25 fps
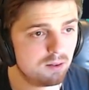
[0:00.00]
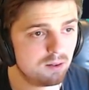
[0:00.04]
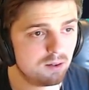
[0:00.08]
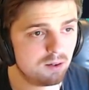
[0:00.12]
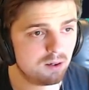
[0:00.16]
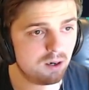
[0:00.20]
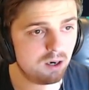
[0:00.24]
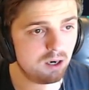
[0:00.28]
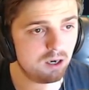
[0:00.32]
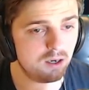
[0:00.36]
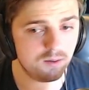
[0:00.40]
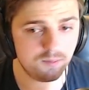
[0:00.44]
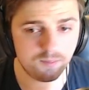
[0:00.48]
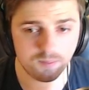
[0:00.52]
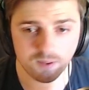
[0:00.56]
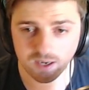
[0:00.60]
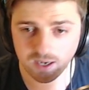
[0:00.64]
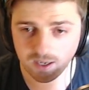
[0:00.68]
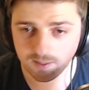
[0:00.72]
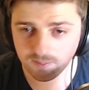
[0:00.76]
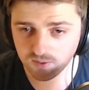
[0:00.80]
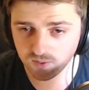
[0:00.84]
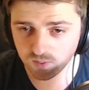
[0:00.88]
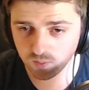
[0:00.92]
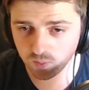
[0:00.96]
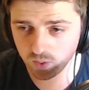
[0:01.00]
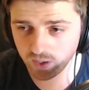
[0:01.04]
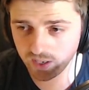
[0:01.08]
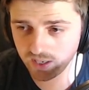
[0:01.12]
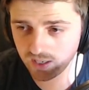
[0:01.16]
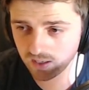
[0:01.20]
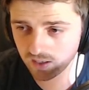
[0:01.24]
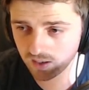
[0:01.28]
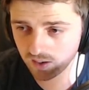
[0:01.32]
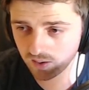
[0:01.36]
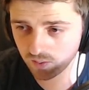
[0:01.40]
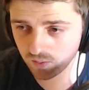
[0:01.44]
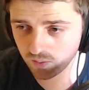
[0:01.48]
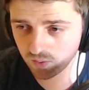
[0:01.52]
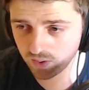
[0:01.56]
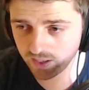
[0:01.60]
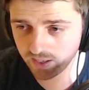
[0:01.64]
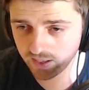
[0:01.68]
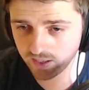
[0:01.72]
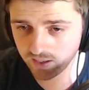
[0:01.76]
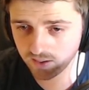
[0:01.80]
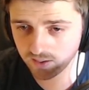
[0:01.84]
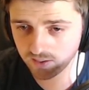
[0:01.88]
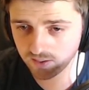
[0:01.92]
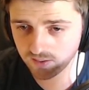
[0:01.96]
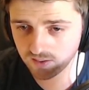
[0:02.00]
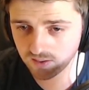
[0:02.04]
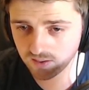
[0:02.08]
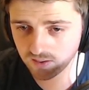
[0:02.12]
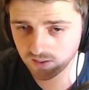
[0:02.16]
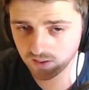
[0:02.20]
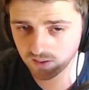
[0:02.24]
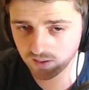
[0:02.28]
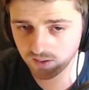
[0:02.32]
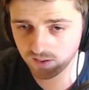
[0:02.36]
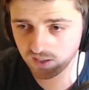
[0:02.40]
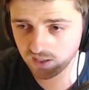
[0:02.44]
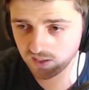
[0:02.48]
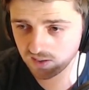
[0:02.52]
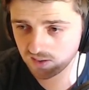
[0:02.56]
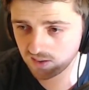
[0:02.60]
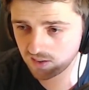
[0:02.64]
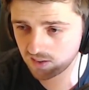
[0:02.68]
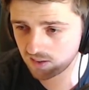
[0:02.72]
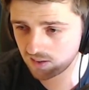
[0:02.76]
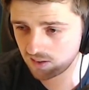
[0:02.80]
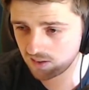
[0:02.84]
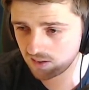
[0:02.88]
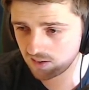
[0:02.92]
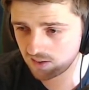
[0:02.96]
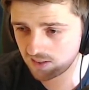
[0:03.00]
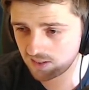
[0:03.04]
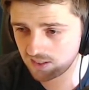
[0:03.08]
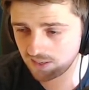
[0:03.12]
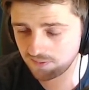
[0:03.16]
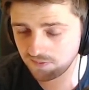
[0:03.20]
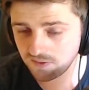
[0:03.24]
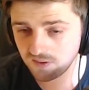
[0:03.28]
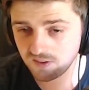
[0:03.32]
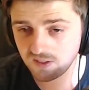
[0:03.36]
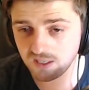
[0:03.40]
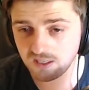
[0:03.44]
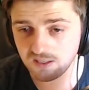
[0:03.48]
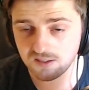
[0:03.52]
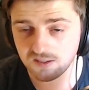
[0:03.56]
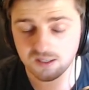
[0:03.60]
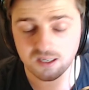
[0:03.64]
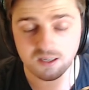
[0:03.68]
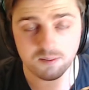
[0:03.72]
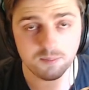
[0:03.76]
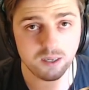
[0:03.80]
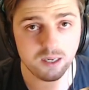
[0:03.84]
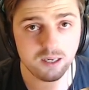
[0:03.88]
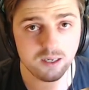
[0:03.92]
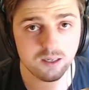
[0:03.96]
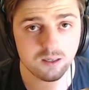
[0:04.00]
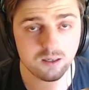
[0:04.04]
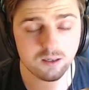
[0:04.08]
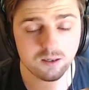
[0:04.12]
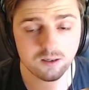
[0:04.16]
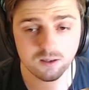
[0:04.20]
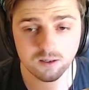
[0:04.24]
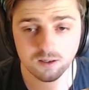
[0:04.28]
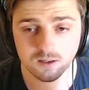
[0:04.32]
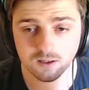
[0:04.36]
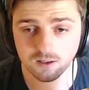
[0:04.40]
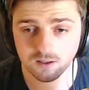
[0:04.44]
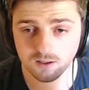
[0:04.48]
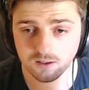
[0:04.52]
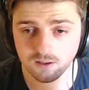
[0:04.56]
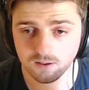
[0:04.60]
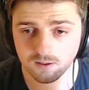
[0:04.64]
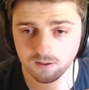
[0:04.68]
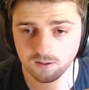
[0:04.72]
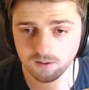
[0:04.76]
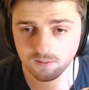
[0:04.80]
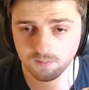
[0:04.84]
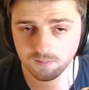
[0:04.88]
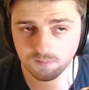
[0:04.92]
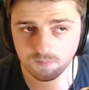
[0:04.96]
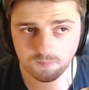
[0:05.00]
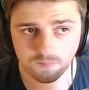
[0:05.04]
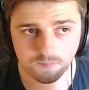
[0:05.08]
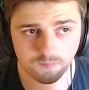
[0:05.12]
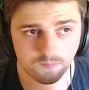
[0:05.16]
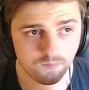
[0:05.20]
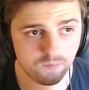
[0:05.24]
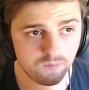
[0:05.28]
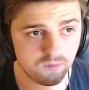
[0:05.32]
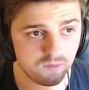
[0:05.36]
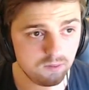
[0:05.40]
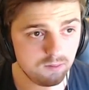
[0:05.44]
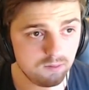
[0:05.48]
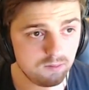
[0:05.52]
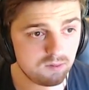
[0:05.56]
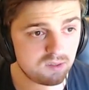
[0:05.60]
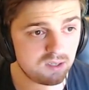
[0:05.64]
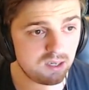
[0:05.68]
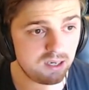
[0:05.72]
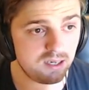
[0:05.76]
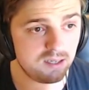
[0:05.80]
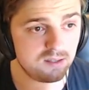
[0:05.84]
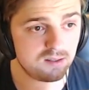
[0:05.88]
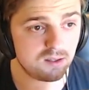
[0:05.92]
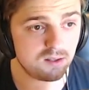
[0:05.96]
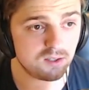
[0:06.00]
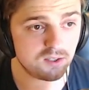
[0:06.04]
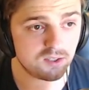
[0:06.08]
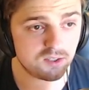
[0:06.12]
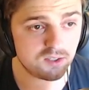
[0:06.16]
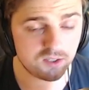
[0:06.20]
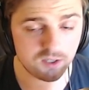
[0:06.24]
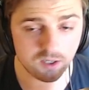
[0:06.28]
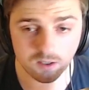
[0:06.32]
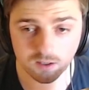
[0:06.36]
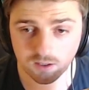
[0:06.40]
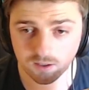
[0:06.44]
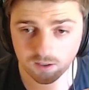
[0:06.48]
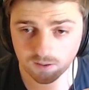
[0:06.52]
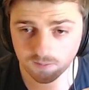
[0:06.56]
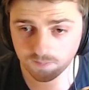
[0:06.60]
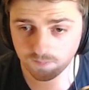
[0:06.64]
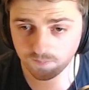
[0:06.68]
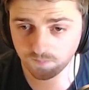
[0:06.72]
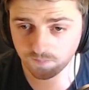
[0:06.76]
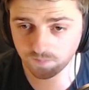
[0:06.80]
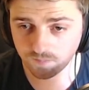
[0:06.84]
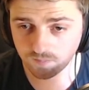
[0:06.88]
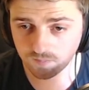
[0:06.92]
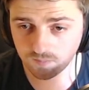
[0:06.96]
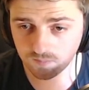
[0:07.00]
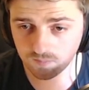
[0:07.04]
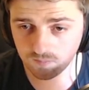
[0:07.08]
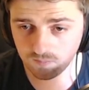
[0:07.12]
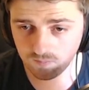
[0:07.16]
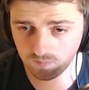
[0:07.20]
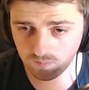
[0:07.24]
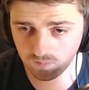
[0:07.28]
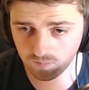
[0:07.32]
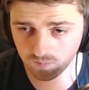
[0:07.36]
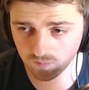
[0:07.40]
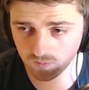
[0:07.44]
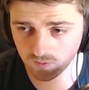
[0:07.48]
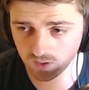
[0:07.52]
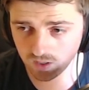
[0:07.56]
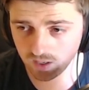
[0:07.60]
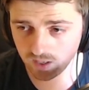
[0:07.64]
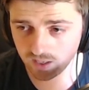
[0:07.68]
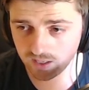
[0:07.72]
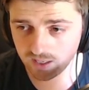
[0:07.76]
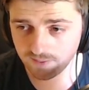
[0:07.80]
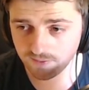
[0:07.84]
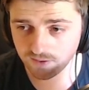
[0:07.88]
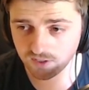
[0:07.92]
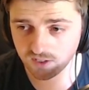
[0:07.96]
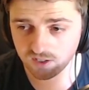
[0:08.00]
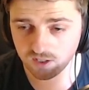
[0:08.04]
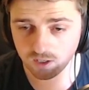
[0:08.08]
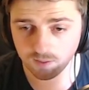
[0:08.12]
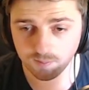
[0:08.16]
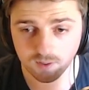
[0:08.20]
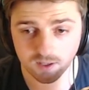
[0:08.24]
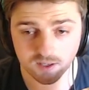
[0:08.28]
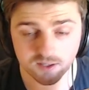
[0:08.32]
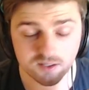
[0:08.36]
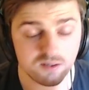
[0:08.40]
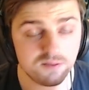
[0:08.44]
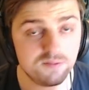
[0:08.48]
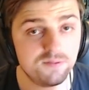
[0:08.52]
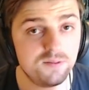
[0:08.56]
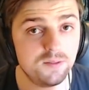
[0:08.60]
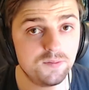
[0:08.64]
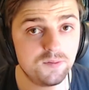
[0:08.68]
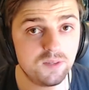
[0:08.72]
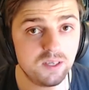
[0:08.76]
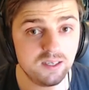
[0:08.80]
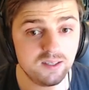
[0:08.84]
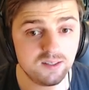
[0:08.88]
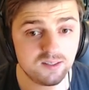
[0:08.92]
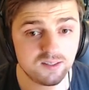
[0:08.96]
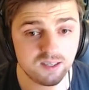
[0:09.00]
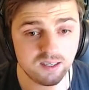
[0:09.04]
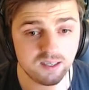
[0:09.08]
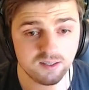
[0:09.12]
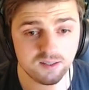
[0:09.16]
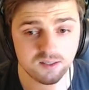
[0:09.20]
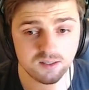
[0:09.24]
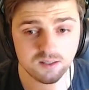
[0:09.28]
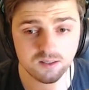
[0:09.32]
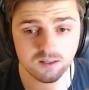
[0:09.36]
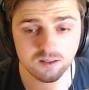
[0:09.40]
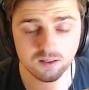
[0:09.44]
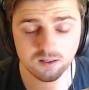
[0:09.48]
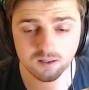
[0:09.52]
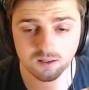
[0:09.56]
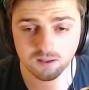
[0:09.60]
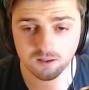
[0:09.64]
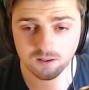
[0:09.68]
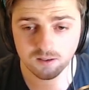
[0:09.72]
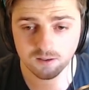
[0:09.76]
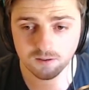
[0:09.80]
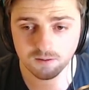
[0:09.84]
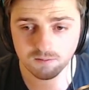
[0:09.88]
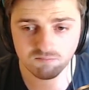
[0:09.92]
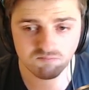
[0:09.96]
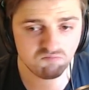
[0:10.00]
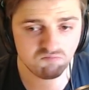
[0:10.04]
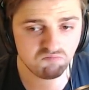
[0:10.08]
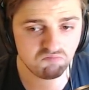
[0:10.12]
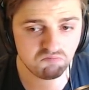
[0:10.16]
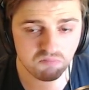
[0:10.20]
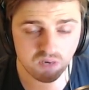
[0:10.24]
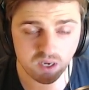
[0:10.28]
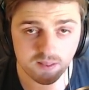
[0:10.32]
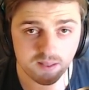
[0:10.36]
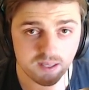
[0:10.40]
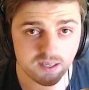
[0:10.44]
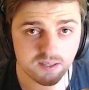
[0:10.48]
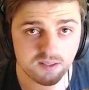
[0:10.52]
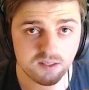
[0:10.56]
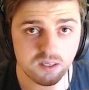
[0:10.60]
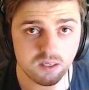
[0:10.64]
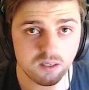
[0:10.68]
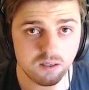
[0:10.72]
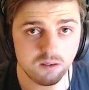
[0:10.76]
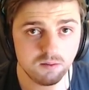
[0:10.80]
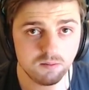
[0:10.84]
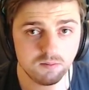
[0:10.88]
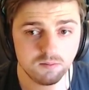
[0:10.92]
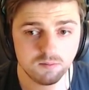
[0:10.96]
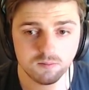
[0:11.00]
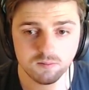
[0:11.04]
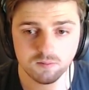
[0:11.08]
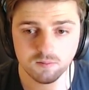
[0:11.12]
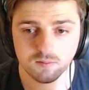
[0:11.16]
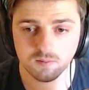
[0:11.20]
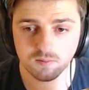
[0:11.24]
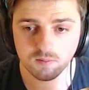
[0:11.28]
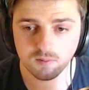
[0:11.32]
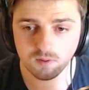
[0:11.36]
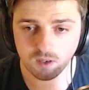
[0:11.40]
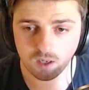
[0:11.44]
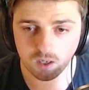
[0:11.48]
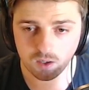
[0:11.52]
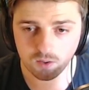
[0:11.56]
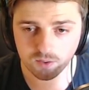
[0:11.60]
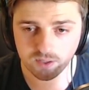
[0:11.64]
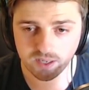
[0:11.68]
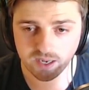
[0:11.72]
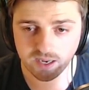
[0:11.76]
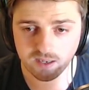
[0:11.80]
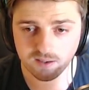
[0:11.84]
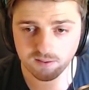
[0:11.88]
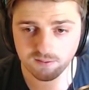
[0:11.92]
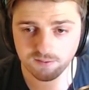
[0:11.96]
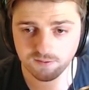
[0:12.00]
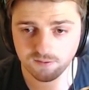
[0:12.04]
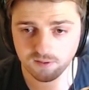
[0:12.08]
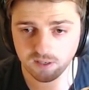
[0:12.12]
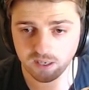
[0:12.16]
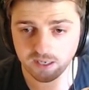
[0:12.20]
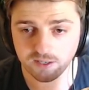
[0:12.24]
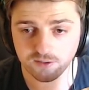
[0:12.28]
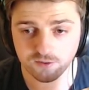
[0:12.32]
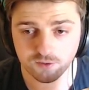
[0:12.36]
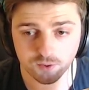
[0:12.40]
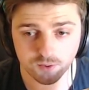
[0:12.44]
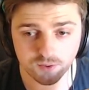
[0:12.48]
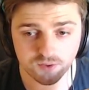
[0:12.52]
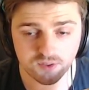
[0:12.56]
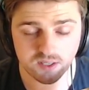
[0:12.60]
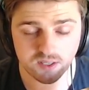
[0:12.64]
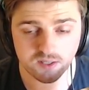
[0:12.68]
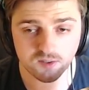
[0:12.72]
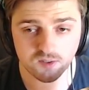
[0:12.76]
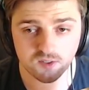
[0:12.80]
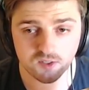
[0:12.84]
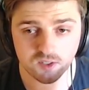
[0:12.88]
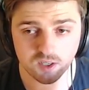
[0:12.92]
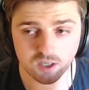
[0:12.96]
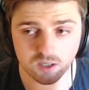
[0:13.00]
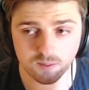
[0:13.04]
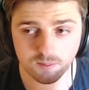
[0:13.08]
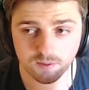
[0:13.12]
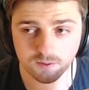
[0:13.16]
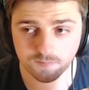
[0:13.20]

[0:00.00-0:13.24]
around this 17-cent mark to enter the stock. I'd have a stop loss at 15 cents, and that's it. I would have a 2-cent stop